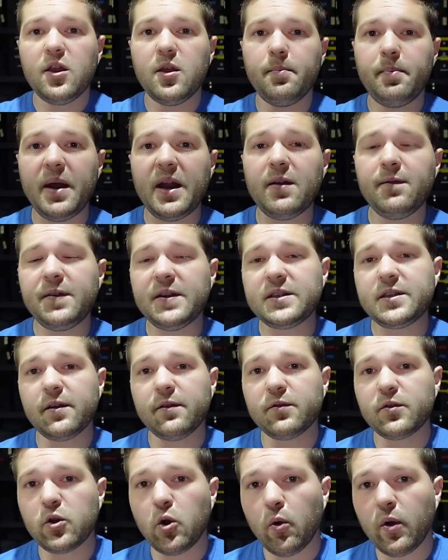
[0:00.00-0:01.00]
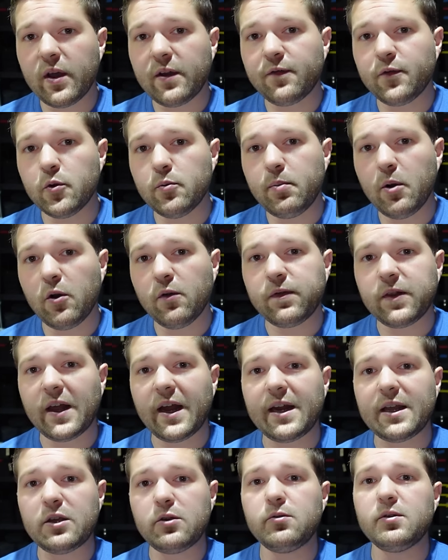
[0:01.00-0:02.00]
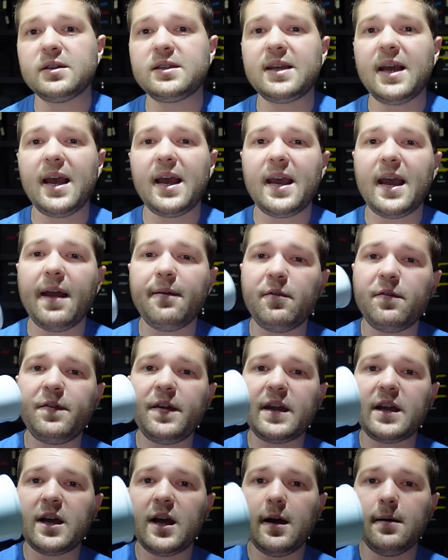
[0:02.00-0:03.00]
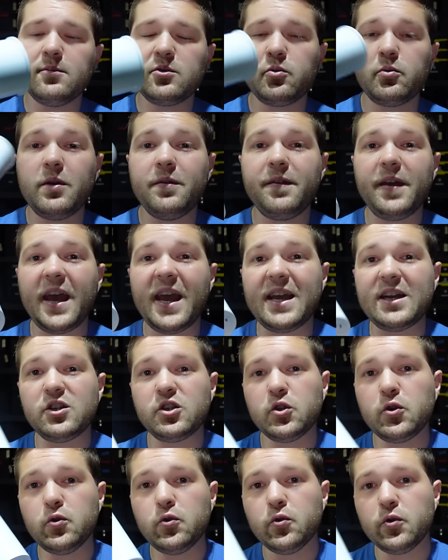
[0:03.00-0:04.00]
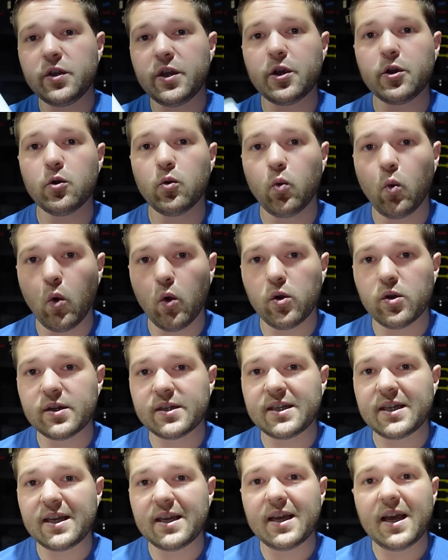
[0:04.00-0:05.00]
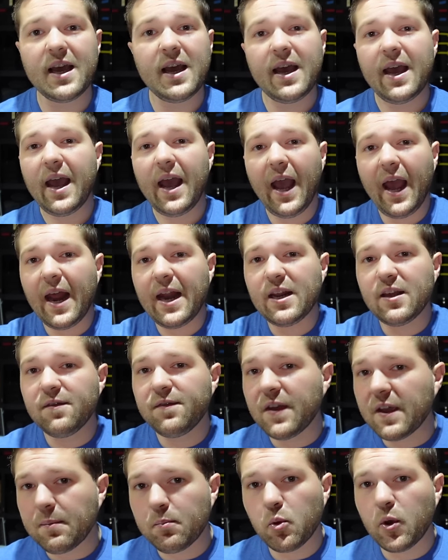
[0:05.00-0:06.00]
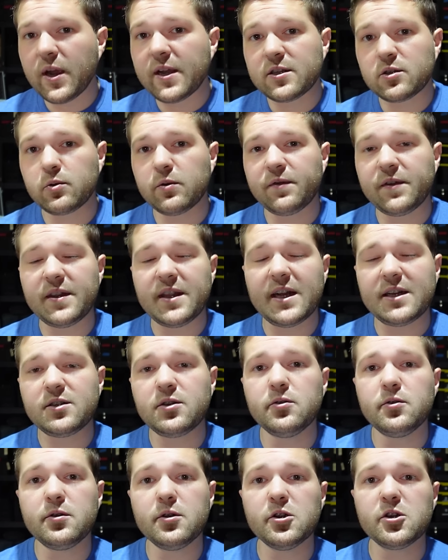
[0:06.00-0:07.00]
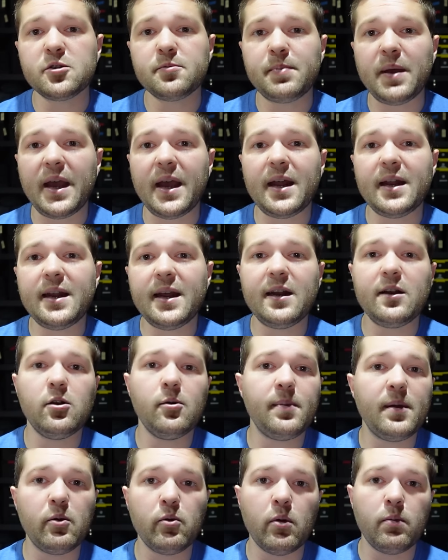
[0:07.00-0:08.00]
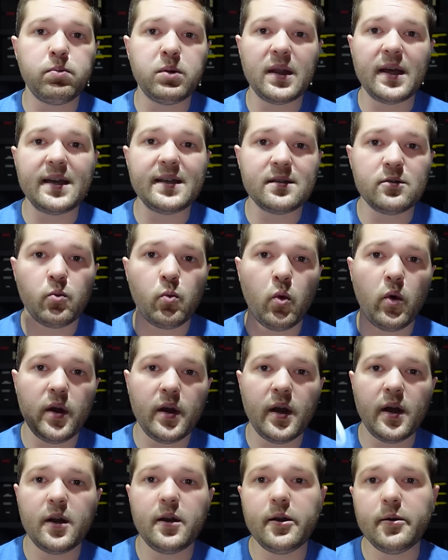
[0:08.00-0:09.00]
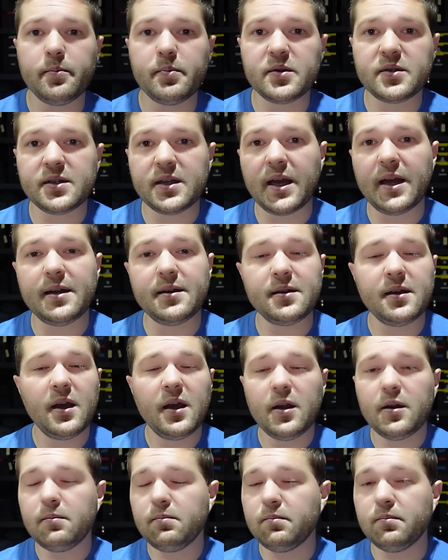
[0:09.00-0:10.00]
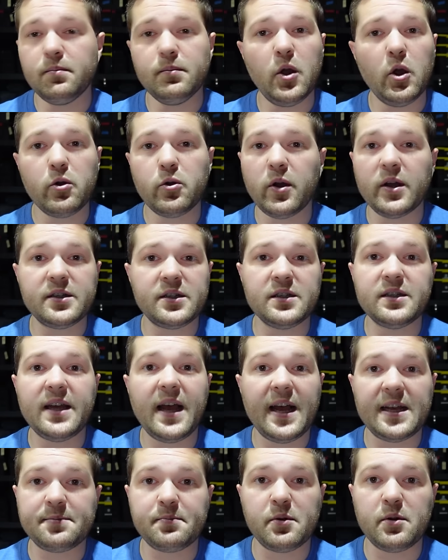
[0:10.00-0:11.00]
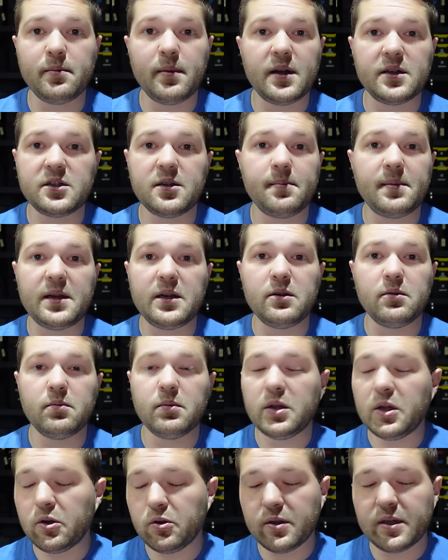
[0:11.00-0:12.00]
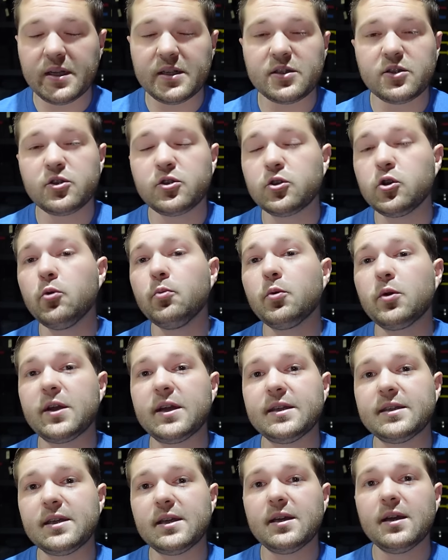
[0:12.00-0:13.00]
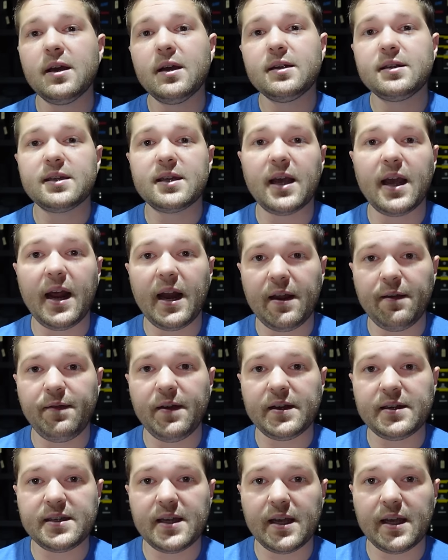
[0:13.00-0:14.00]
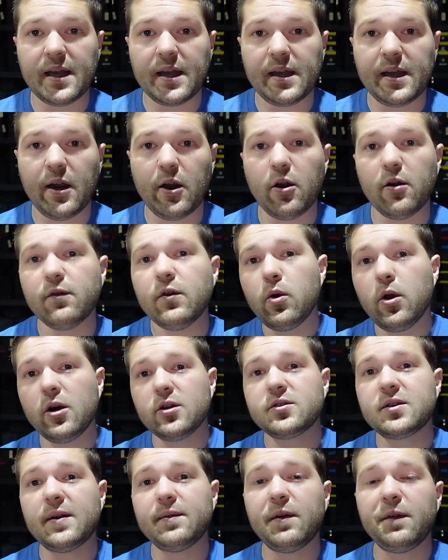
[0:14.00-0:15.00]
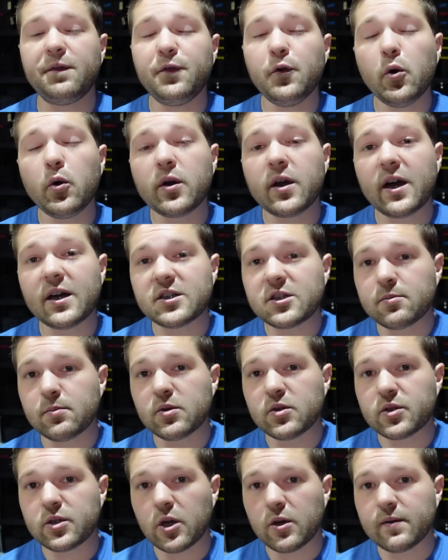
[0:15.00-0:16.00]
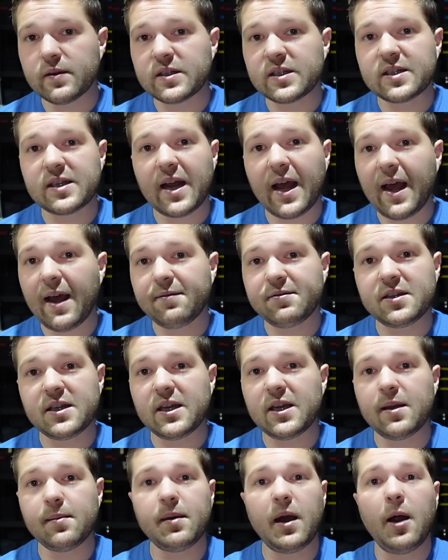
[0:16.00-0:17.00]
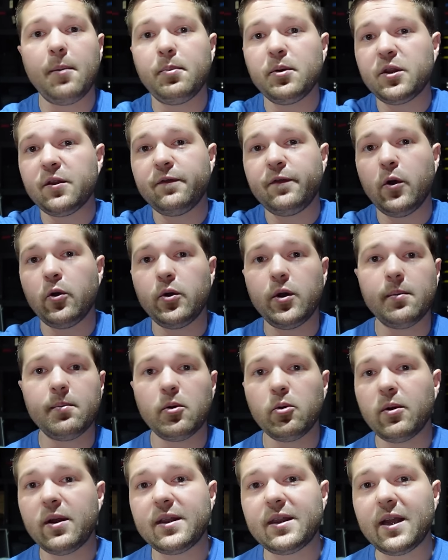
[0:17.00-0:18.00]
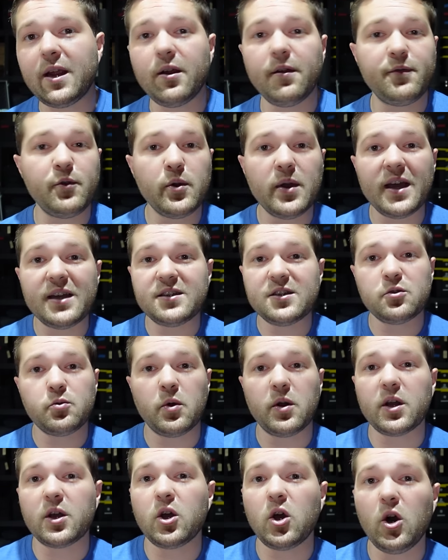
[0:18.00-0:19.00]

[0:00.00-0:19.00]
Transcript: The benefits of going through Both Lighting USA, everything comes with a 2-year warranty. Anything breaks within that 2-year span and it'll be replaced 100%. No questions asked, pretty much. I mean, literally, it's super easy to get anything taken care of. We also have a full customer service staff team. I'll put the phone number right there. If you guys just want to